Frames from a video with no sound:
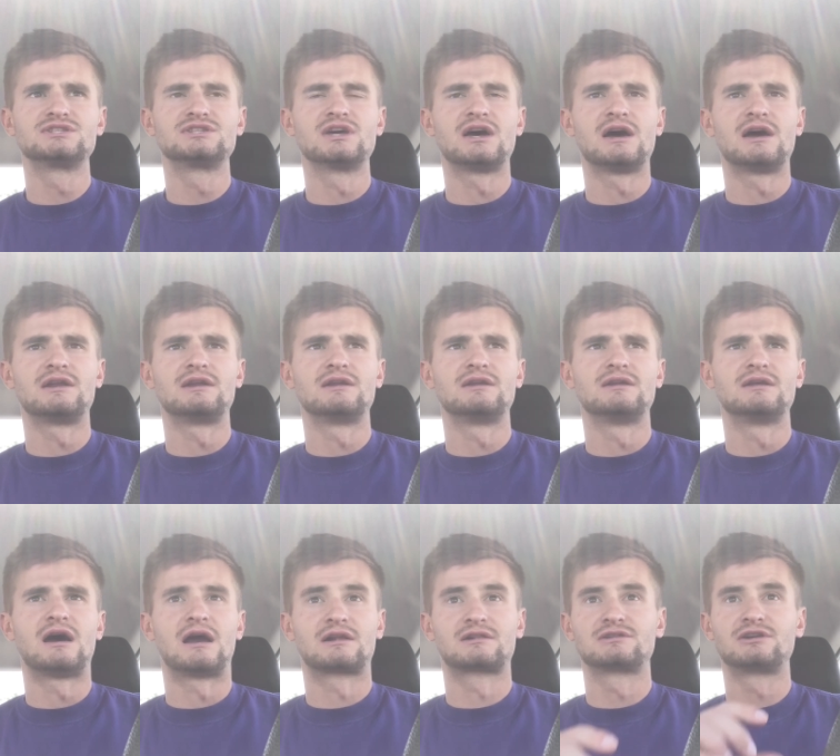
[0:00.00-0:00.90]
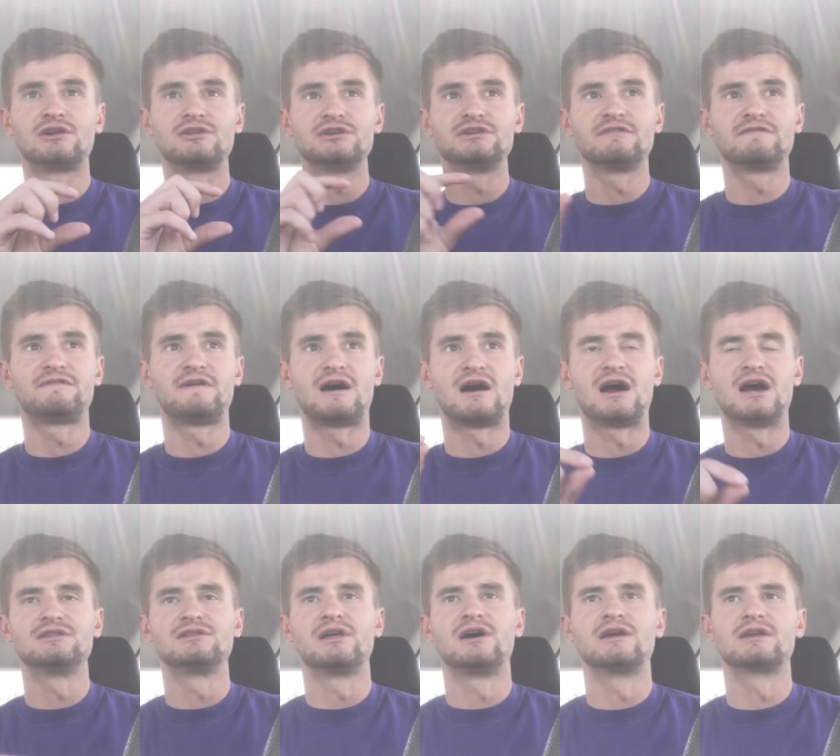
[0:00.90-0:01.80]
that I clearly
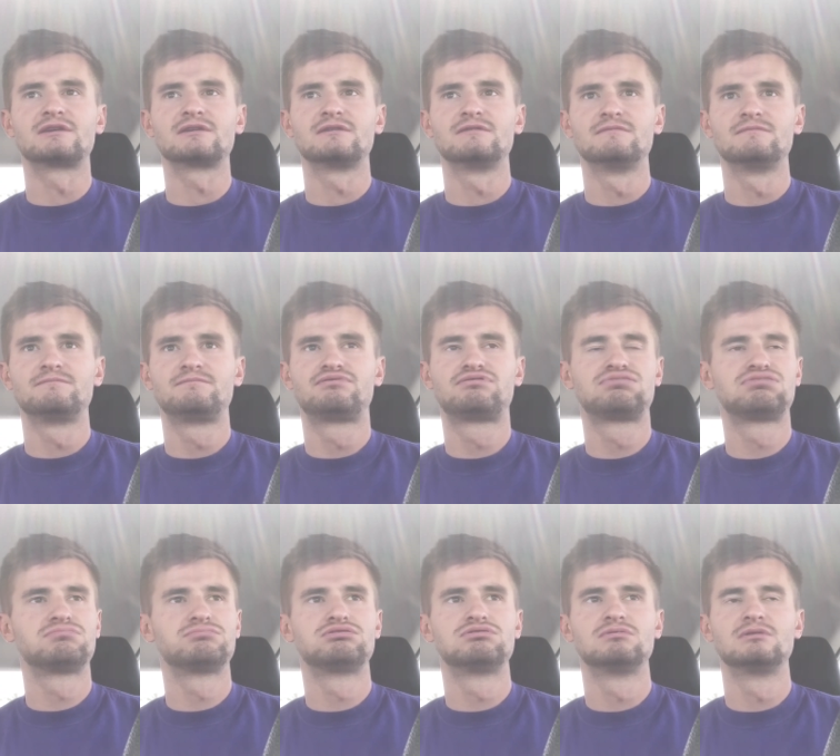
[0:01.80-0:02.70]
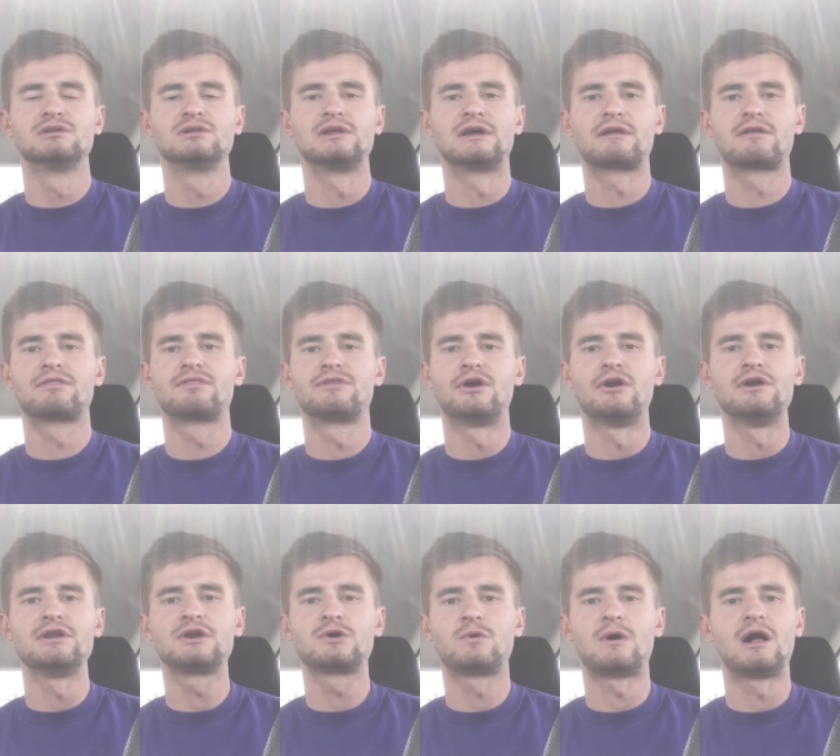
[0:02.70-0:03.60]
defined, like
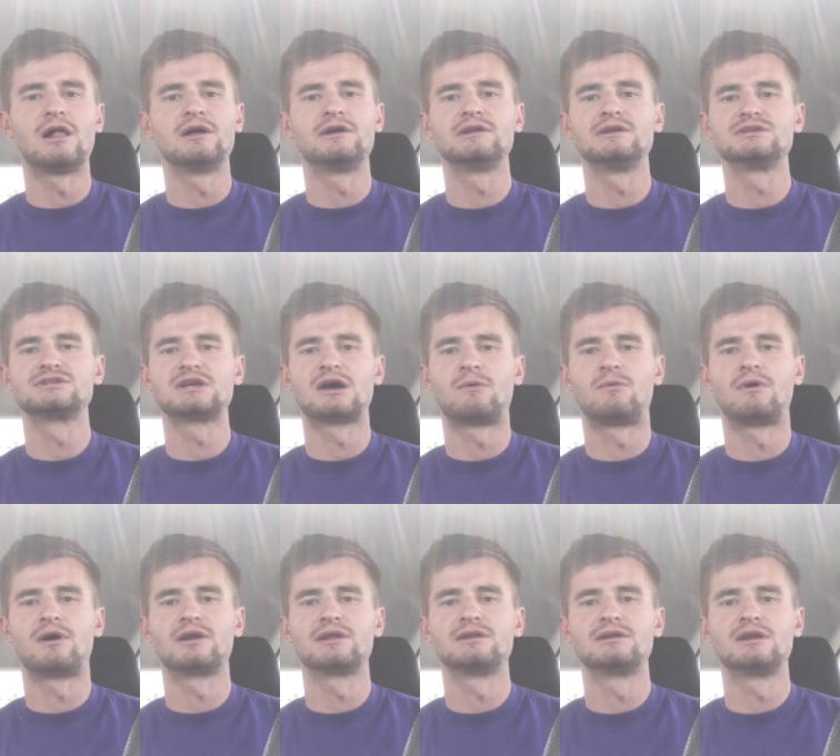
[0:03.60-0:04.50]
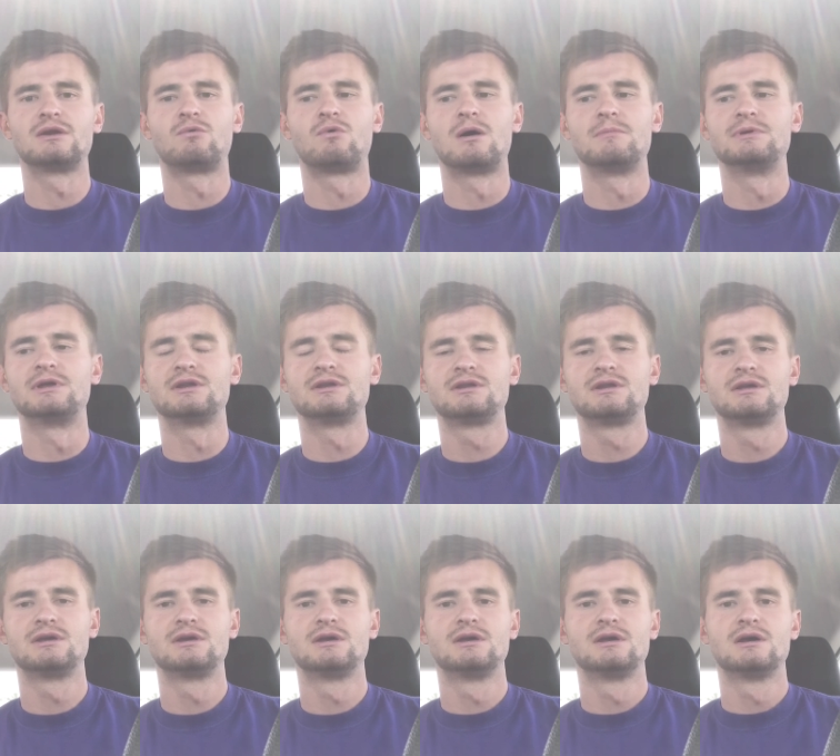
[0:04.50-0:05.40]
30 qualities I wanted in a woman.
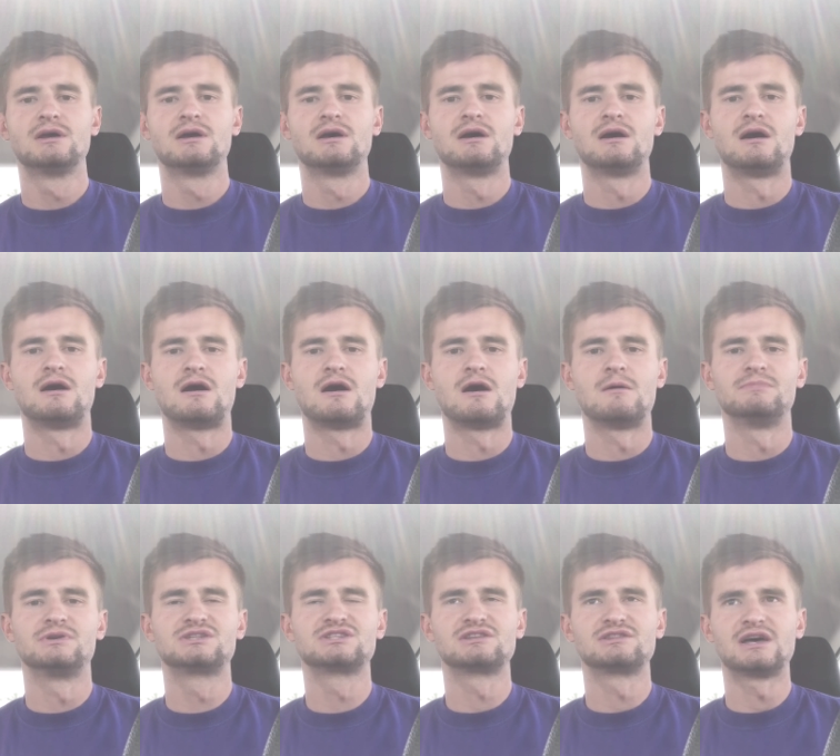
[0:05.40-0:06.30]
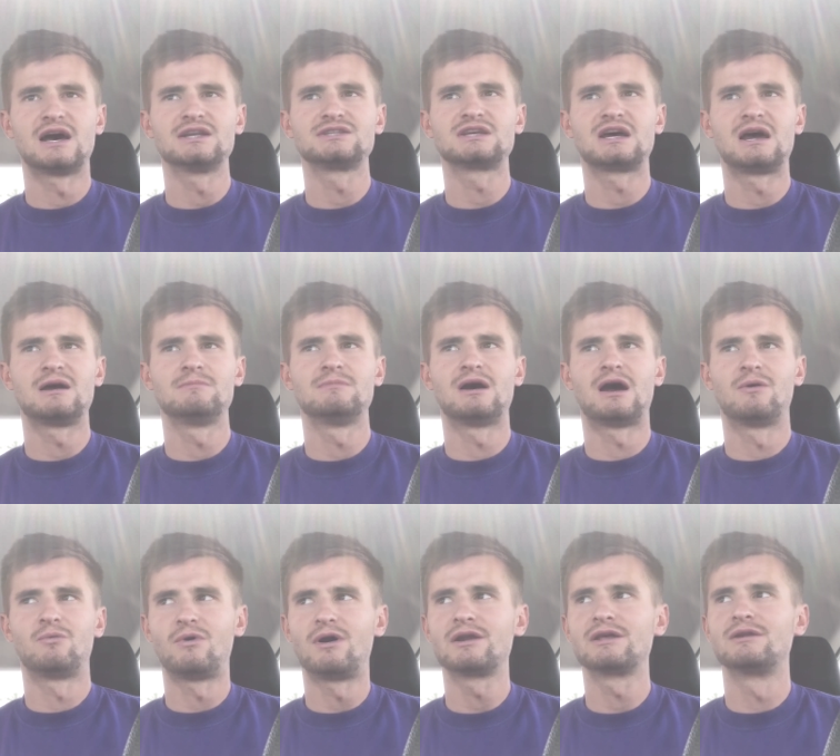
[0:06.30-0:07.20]
Because at that time
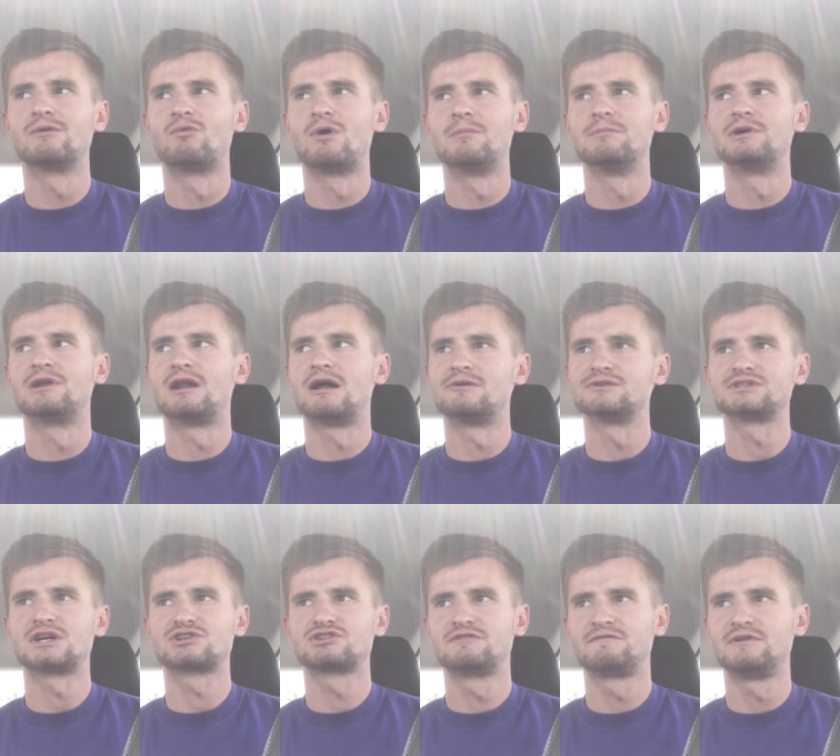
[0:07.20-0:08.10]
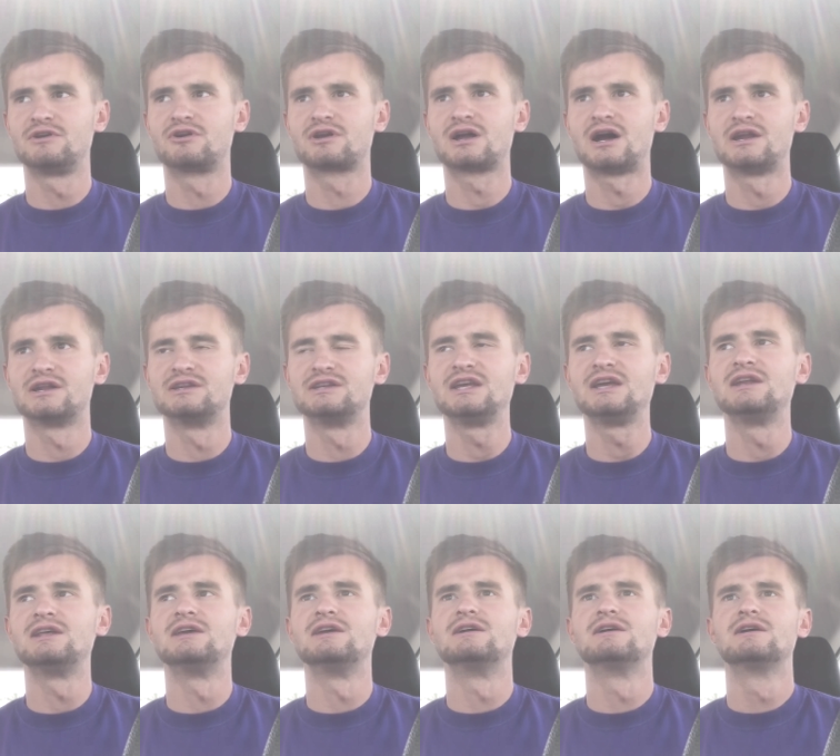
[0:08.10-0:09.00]
I wanted a woman and I was actually feeling kind of
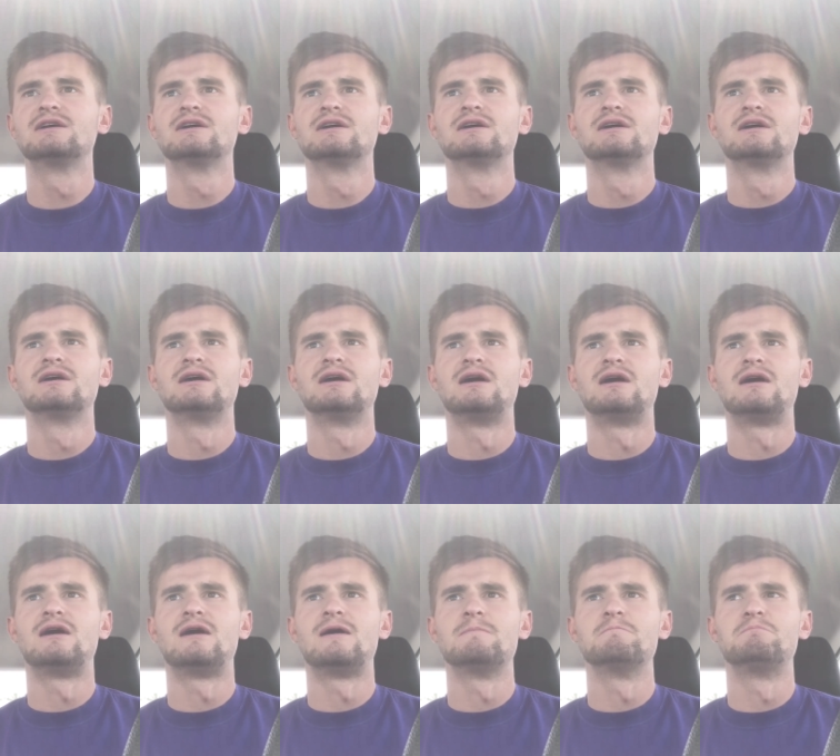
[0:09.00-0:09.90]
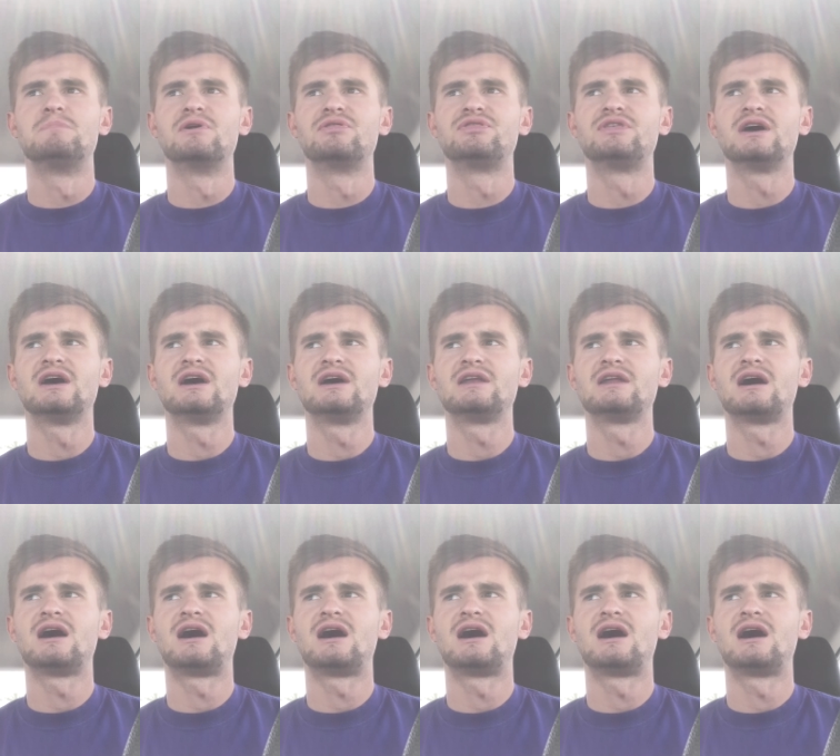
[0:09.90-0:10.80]
needy. But then
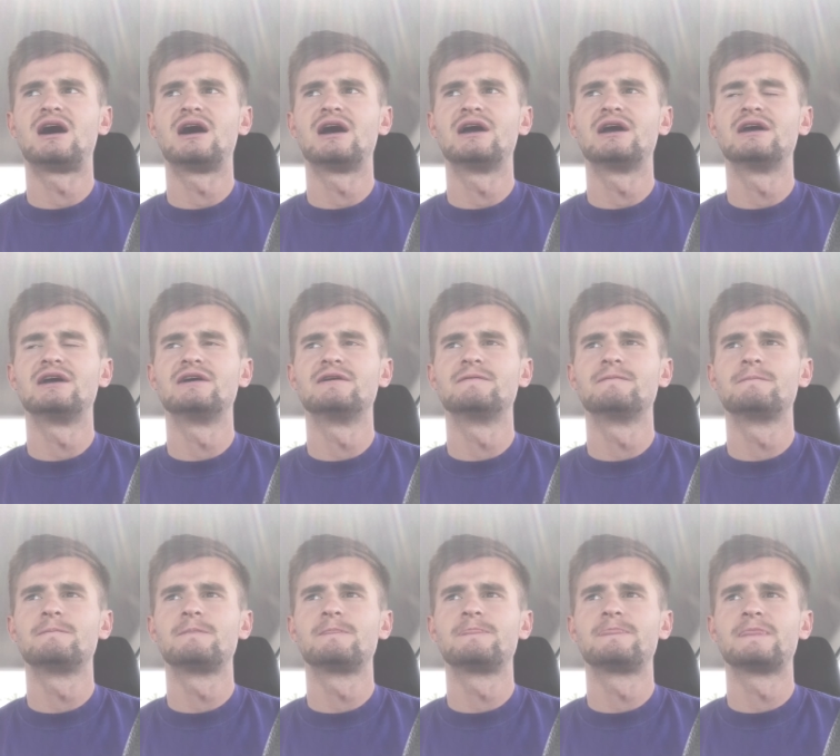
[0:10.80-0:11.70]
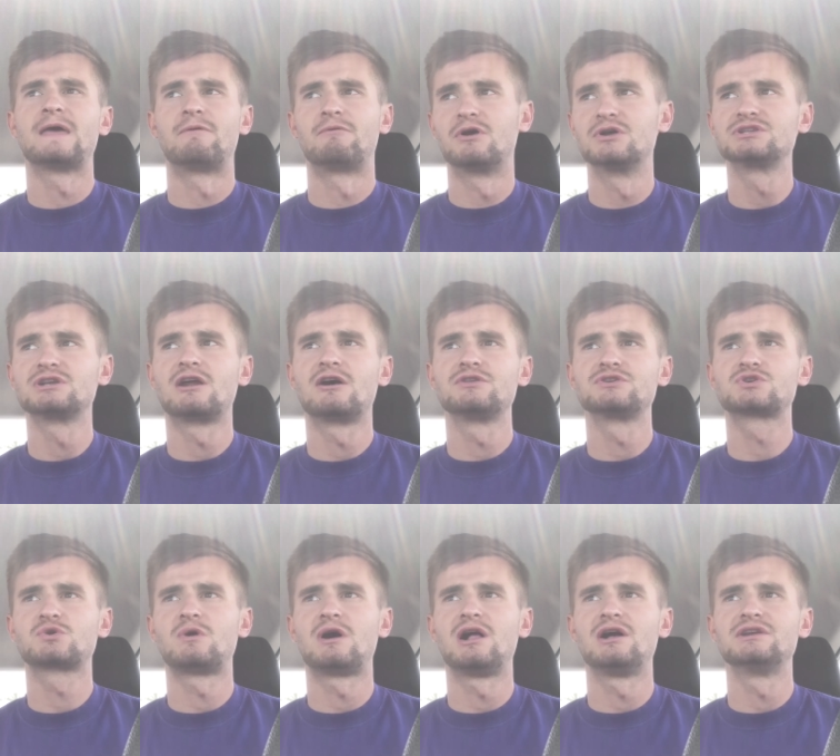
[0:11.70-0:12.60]
I wrote down all those
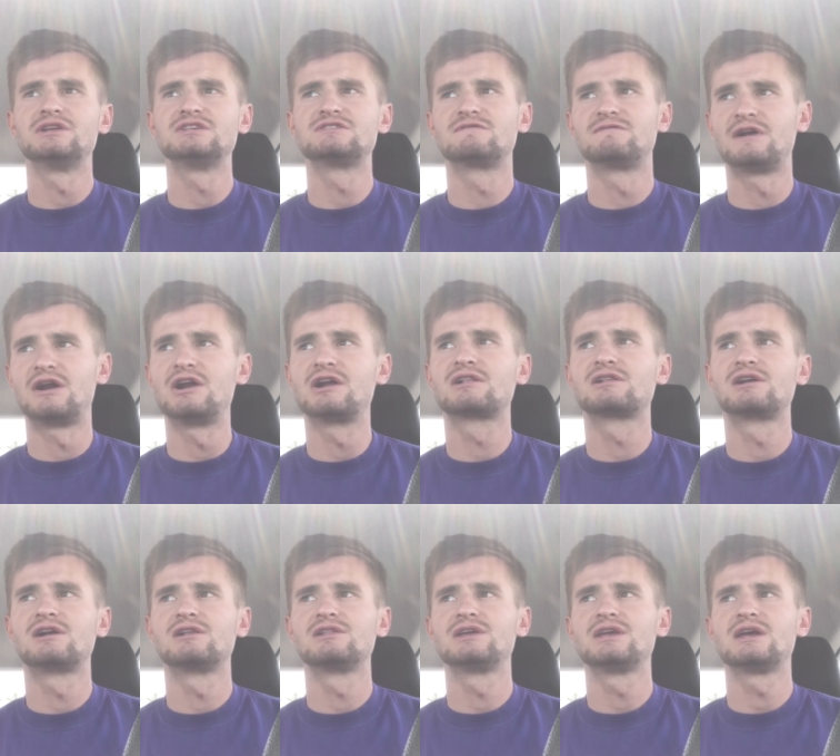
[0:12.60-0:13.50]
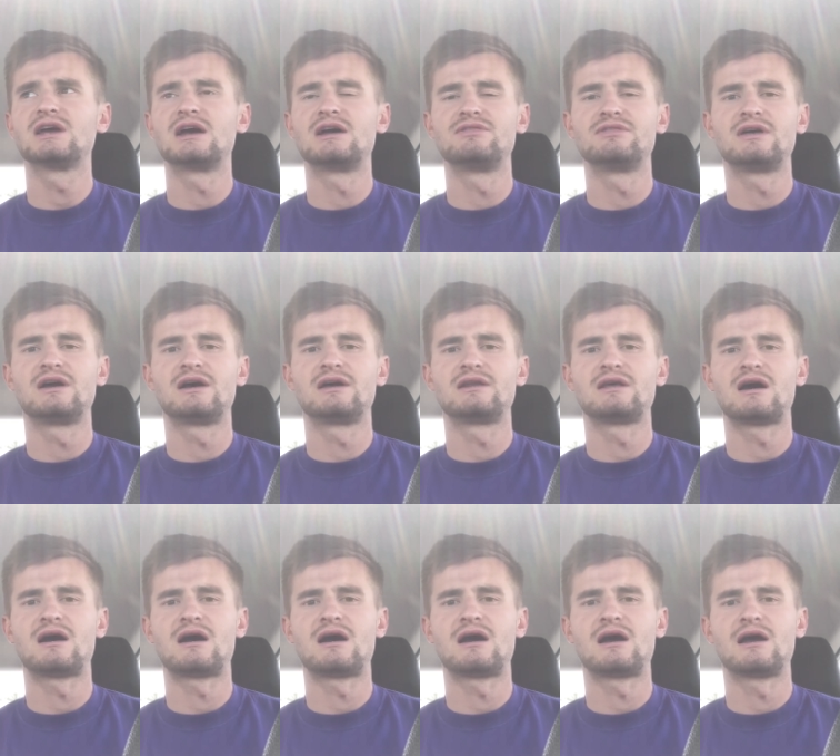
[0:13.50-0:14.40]
qualities very clearly, and then
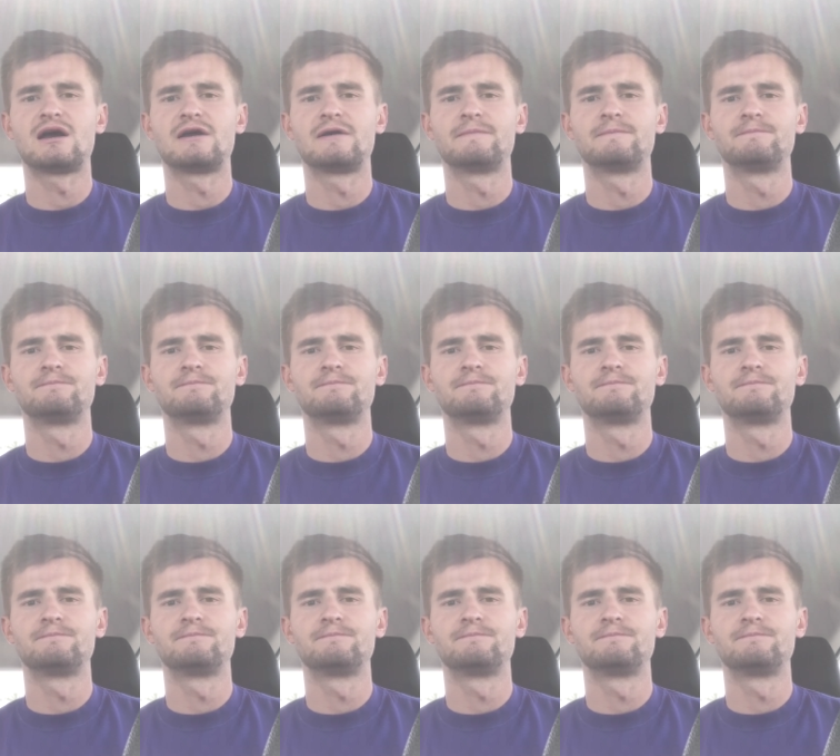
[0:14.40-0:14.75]
I